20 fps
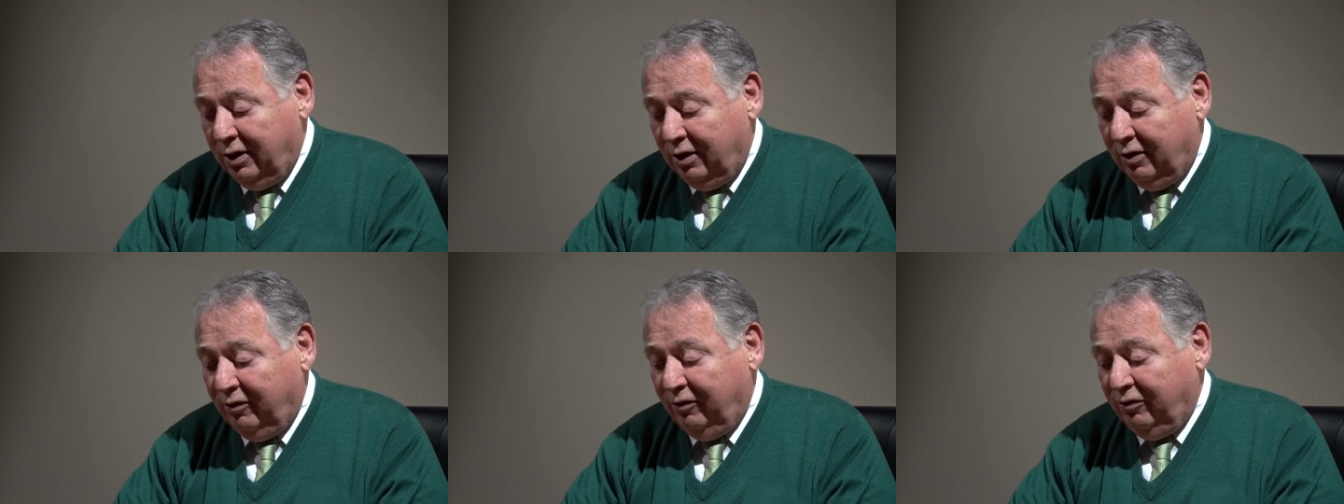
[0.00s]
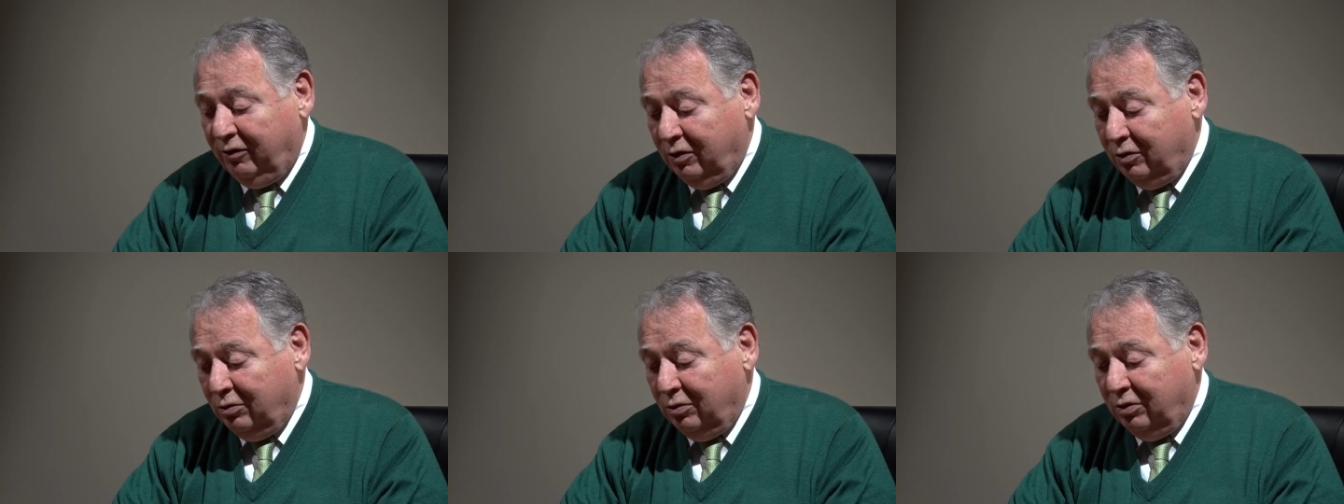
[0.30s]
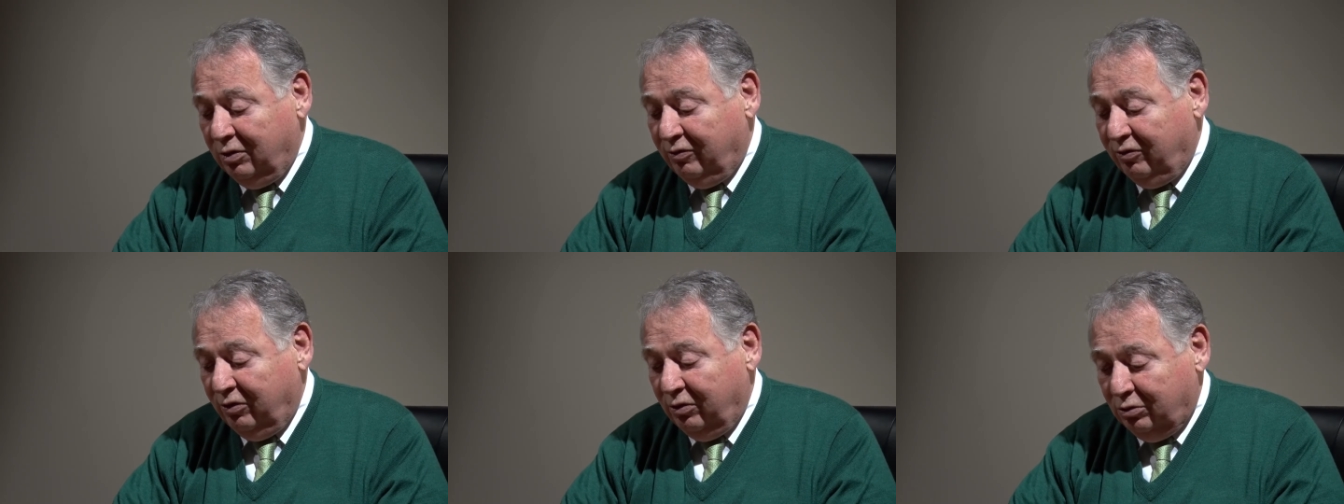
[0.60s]
if you
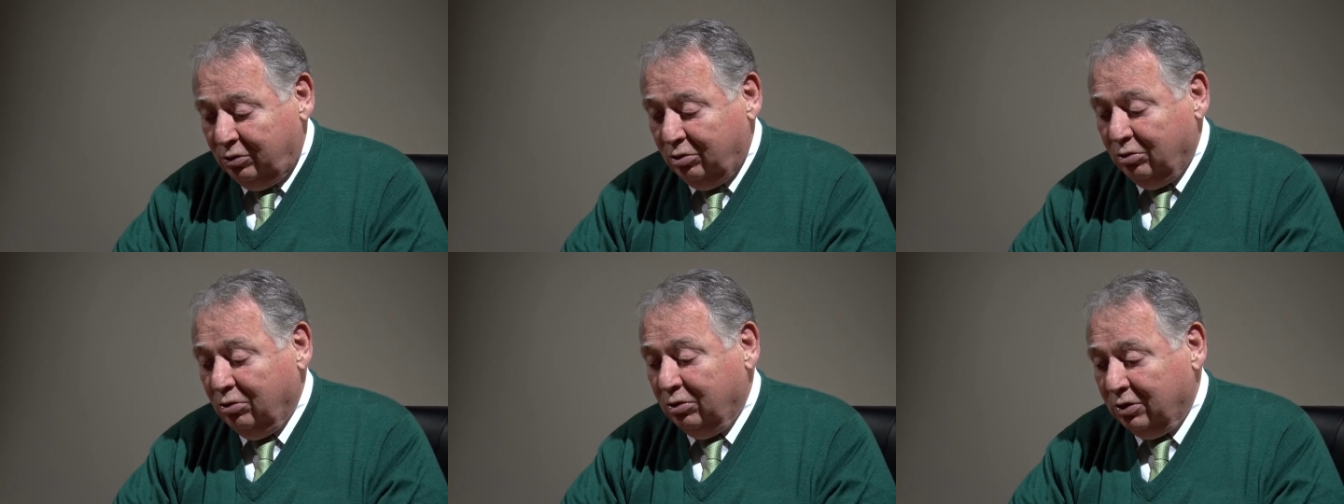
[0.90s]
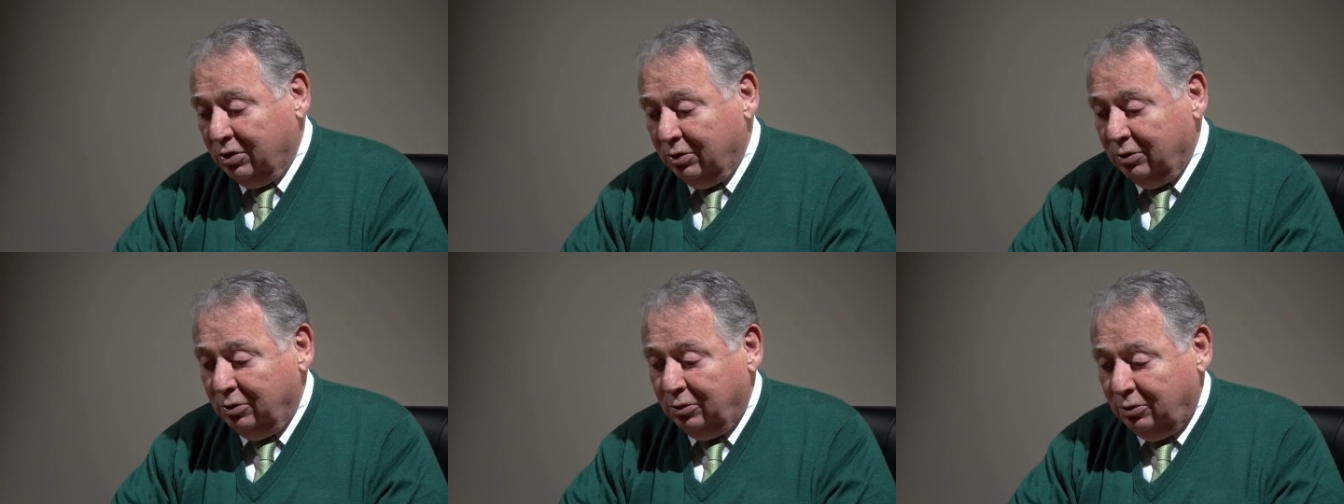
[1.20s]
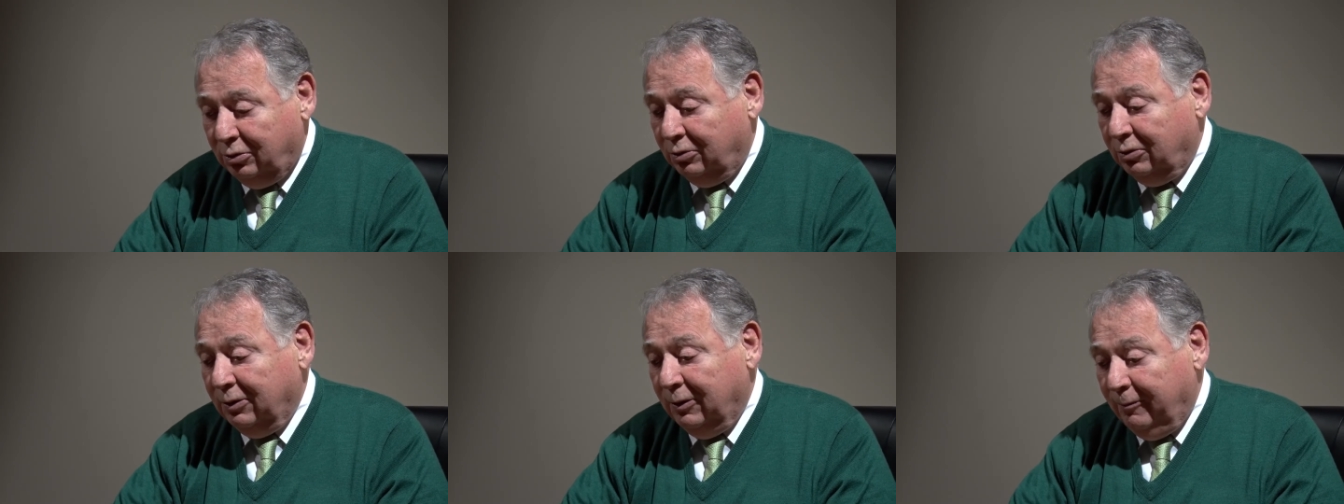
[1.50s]
if you talk
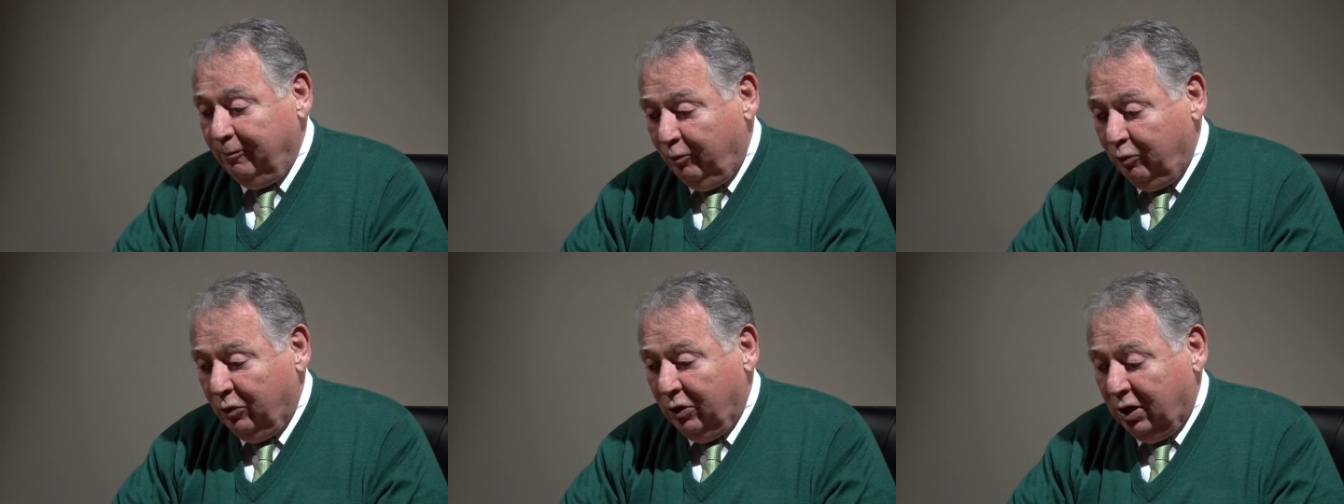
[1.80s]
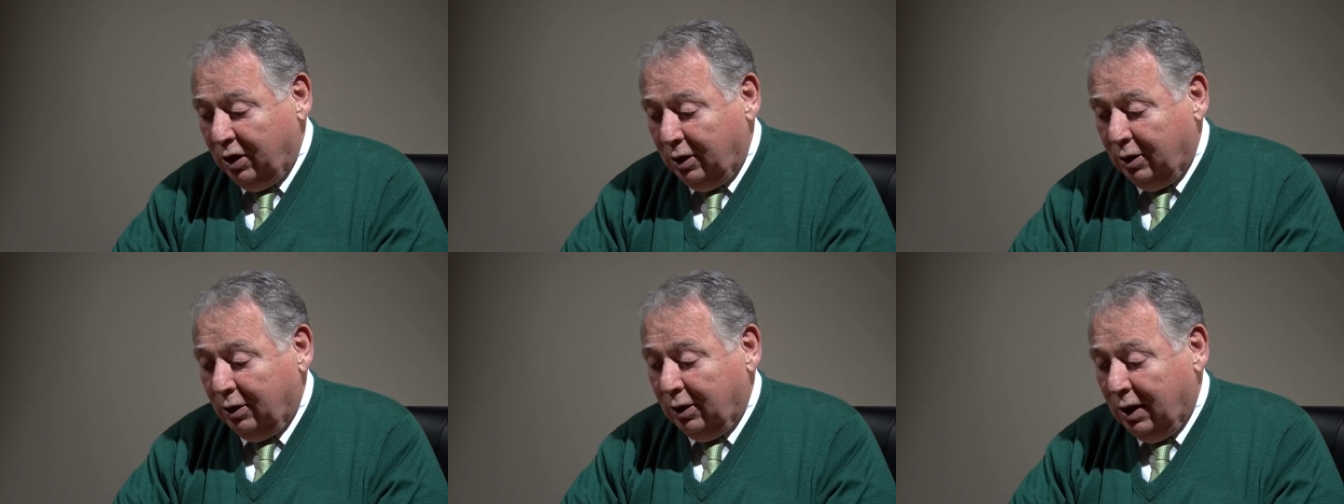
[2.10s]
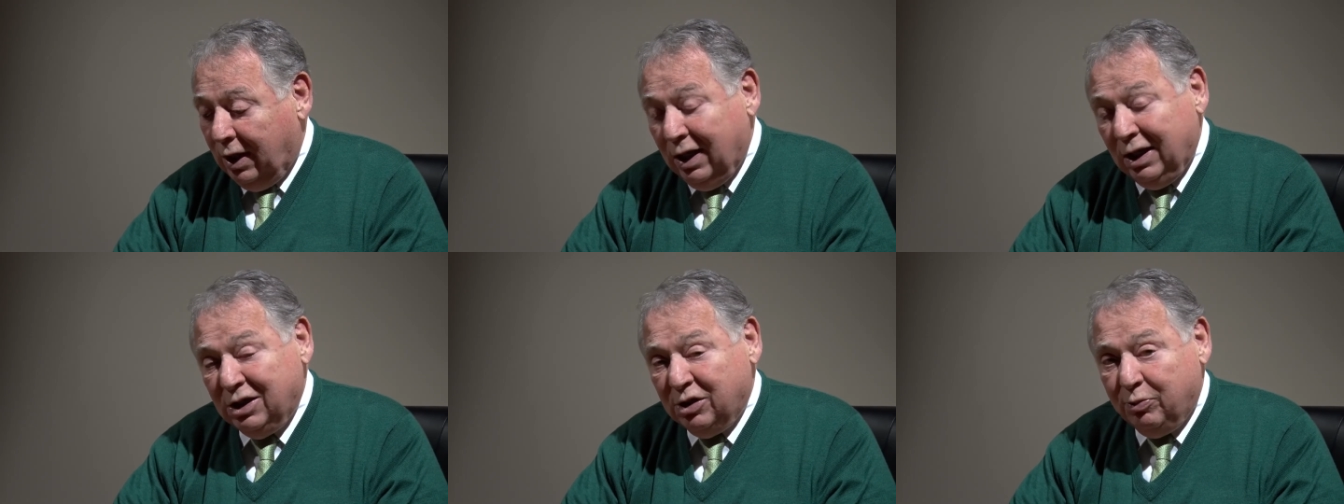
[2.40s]
to
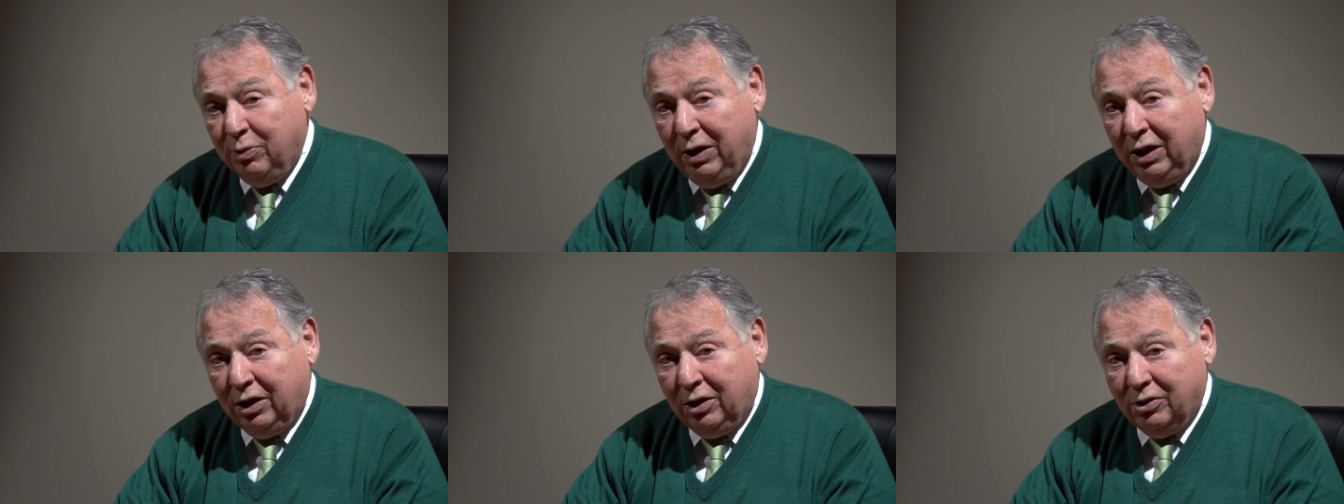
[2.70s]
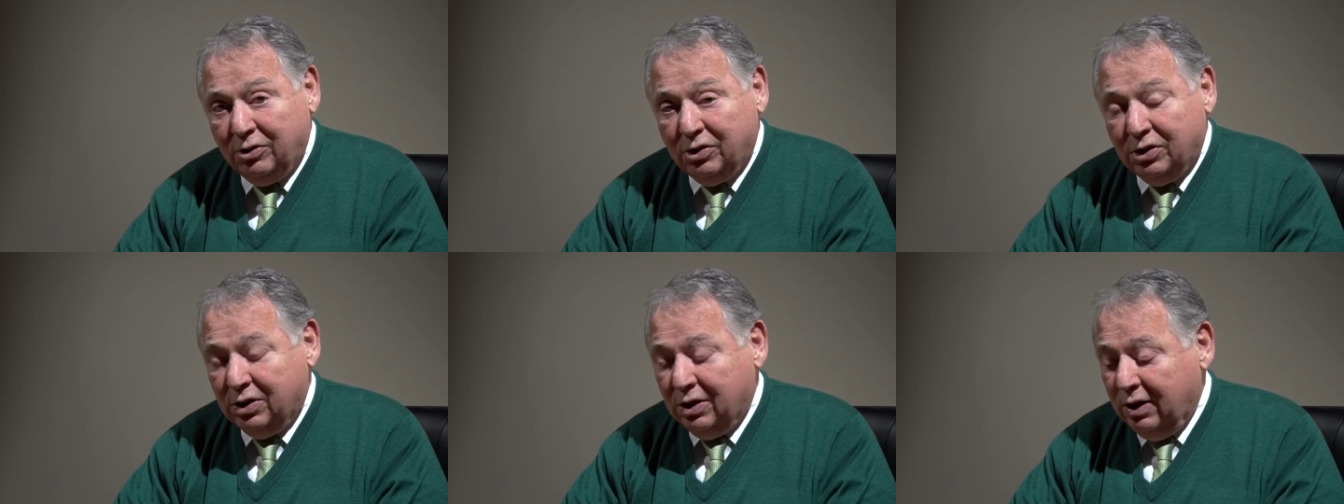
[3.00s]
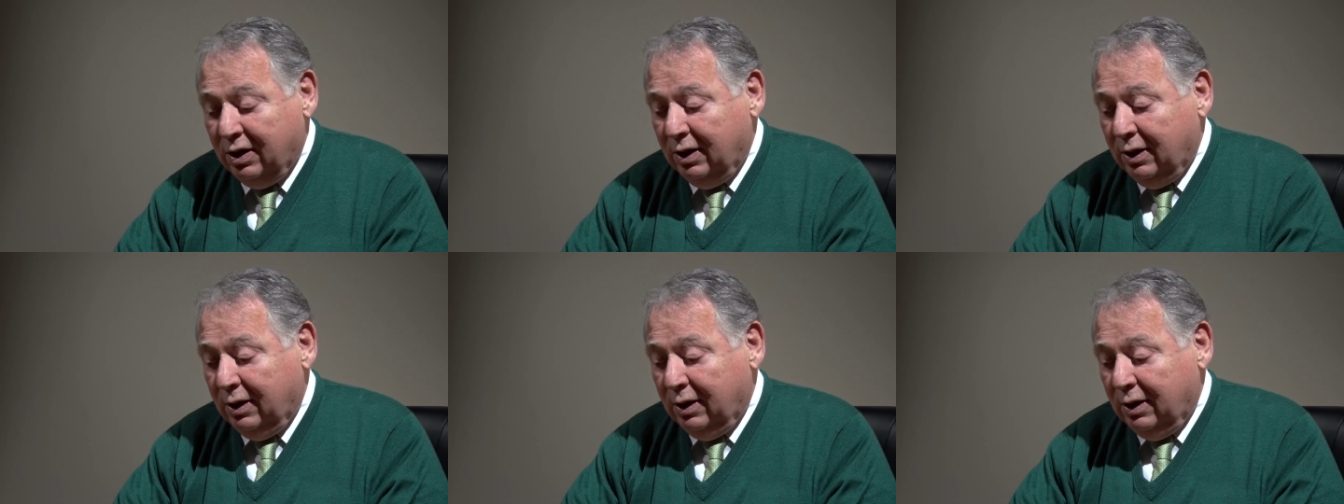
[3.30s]
uh, odds makers,